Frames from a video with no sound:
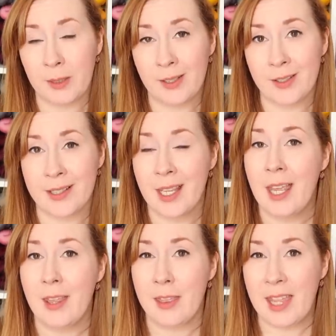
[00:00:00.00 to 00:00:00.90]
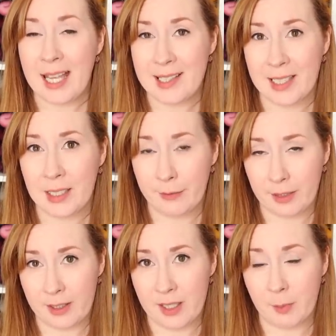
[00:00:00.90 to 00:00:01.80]
because that
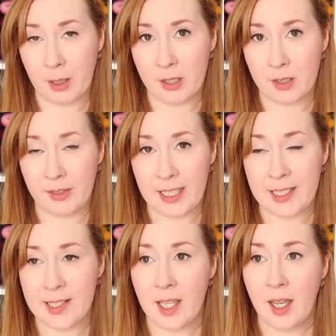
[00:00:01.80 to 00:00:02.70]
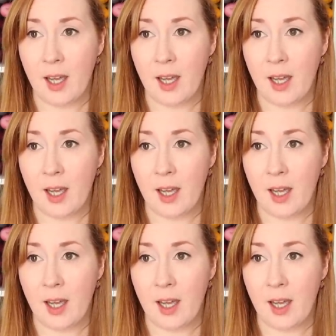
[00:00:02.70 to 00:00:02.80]
significant amount of ease,